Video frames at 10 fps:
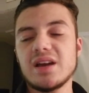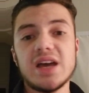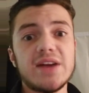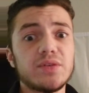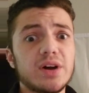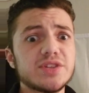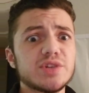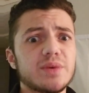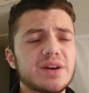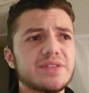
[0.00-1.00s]
Everyone else
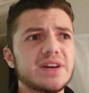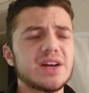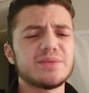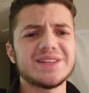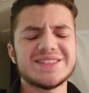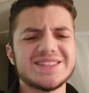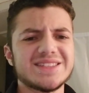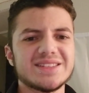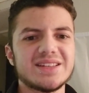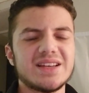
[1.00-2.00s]
who worked there
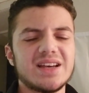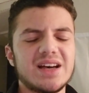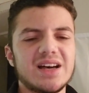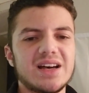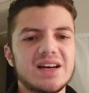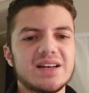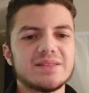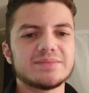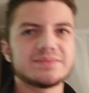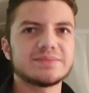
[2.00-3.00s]
was
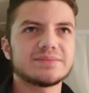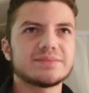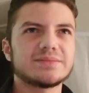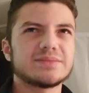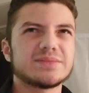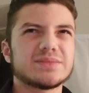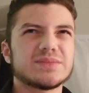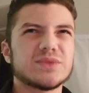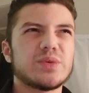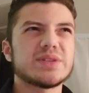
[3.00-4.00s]
a
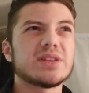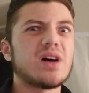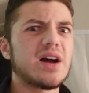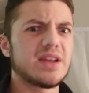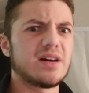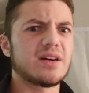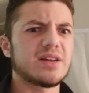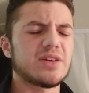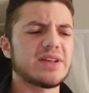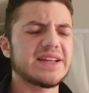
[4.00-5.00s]
lot
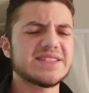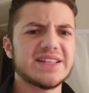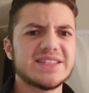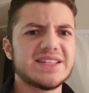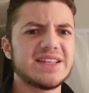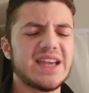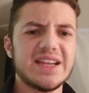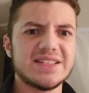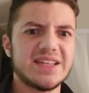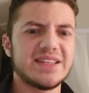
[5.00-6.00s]
younger. They were like 16 to
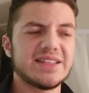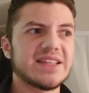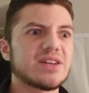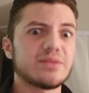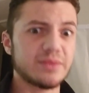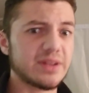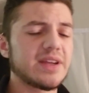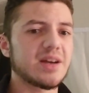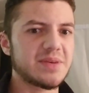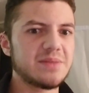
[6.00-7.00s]
18. Like, they were really
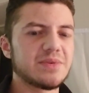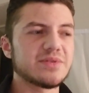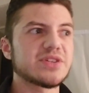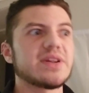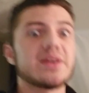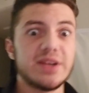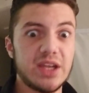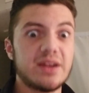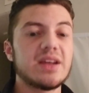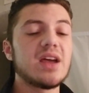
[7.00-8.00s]
young people. So, like, you
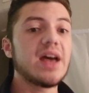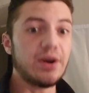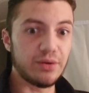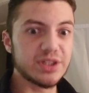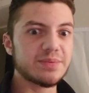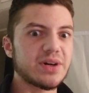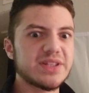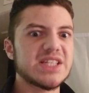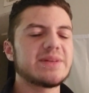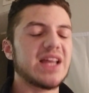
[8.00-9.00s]
needed an older
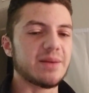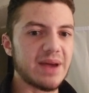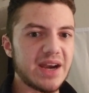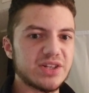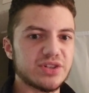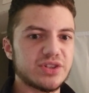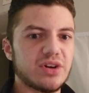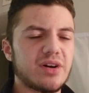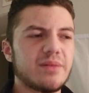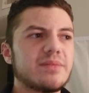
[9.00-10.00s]
person to be, like, a manager
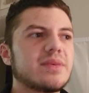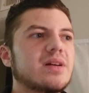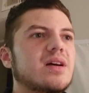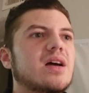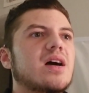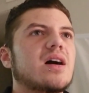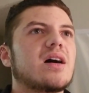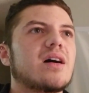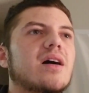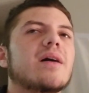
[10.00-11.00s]
job.
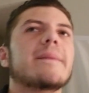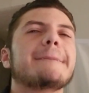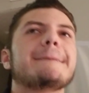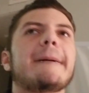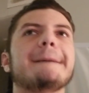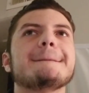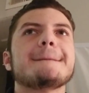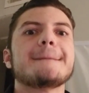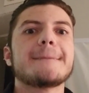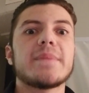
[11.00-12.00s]

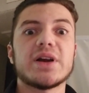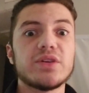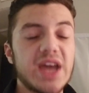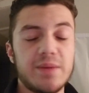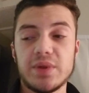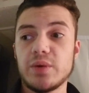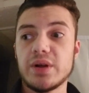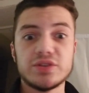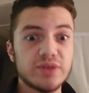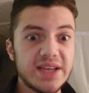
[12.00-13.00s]
Like, you came really
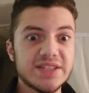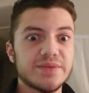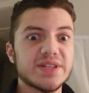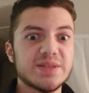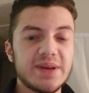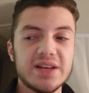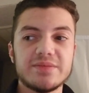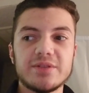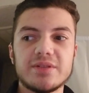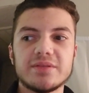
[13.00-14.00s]
well dressed and
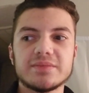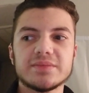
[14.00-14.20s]
respectful.